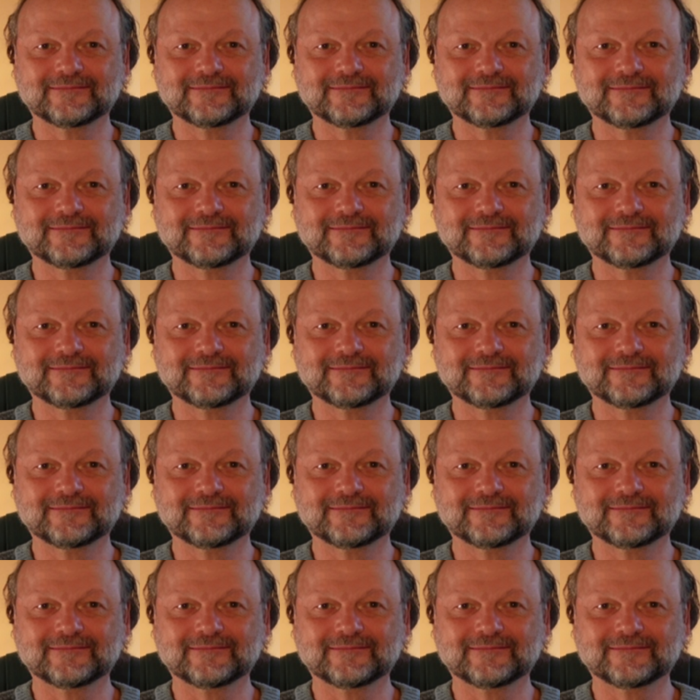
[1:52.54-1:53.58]

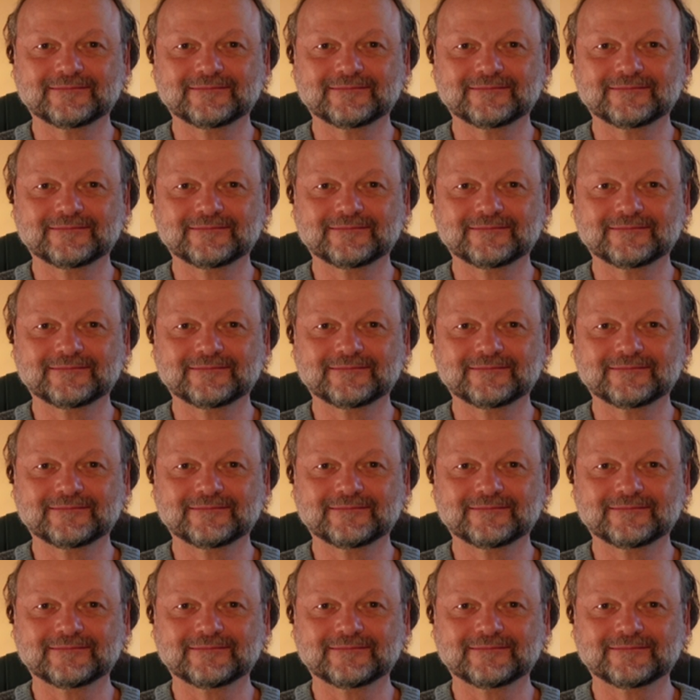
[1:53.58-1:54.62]

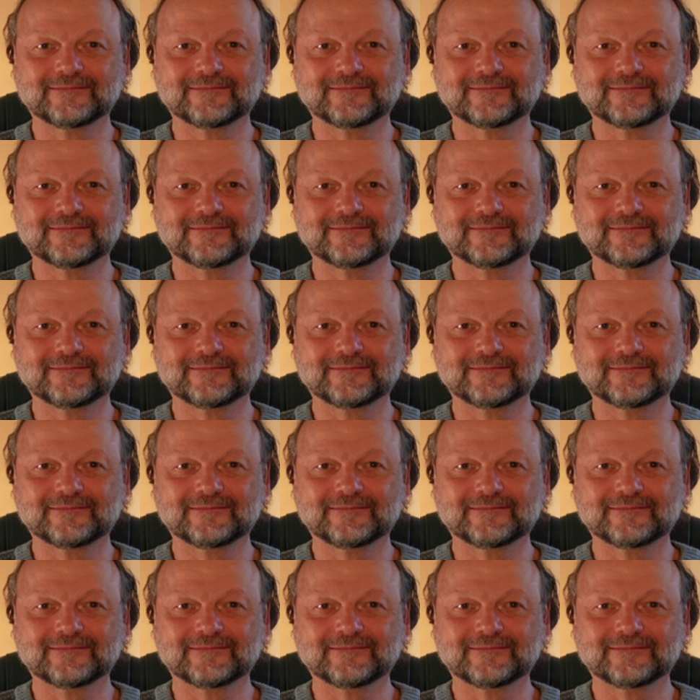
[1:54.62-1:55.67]

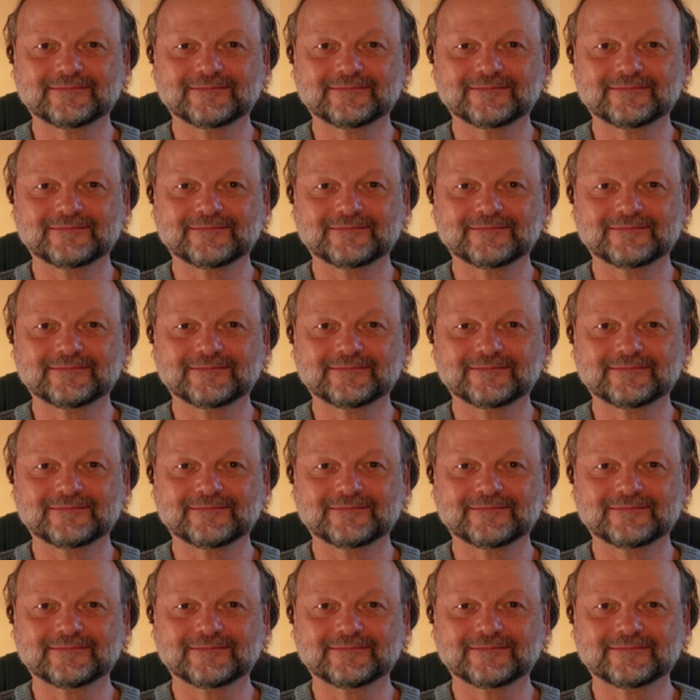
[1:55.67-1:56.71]

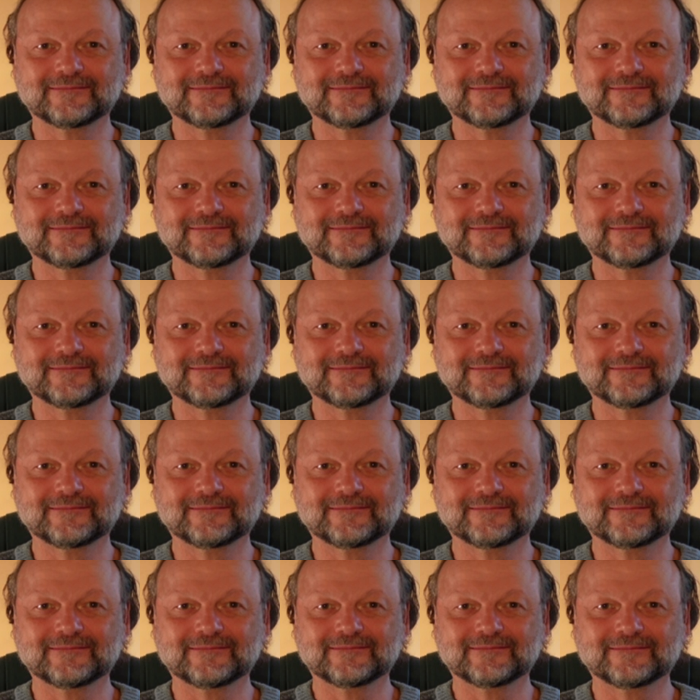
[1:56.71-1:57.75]

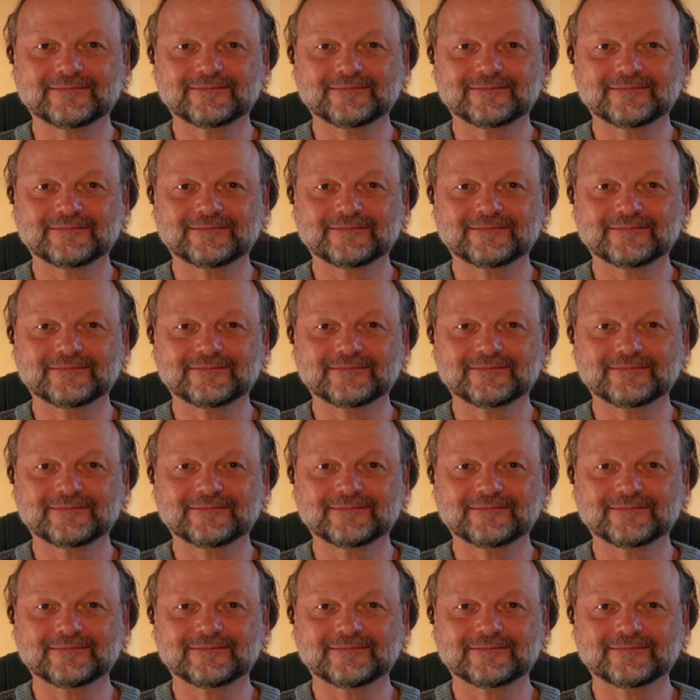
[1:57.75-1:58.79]

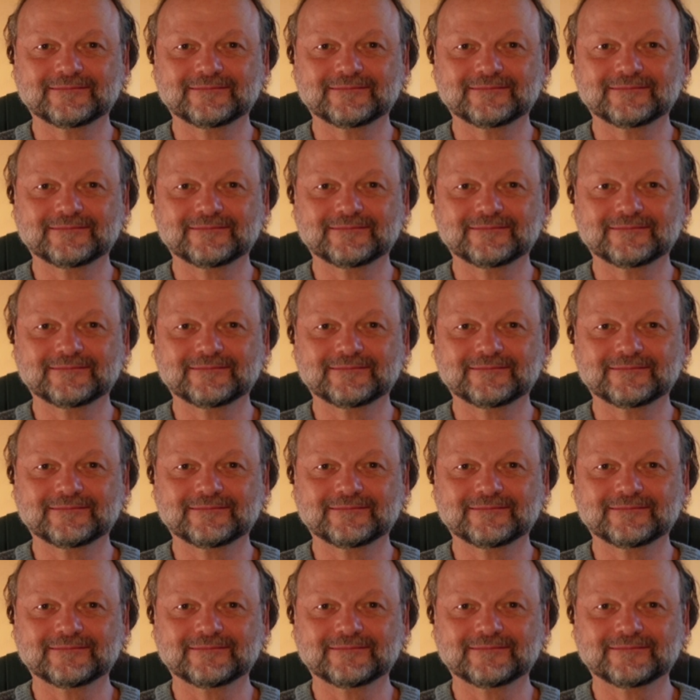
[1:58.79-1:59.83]

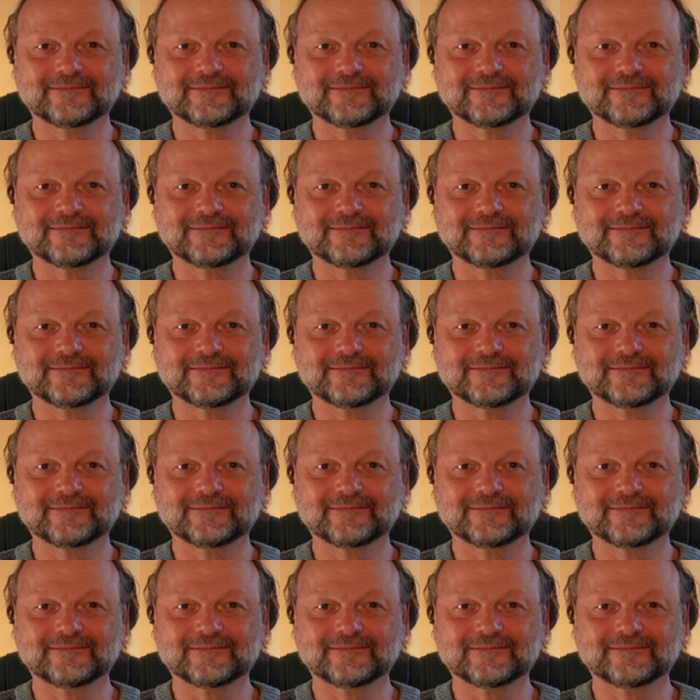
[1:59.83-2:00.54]
(no lip movement)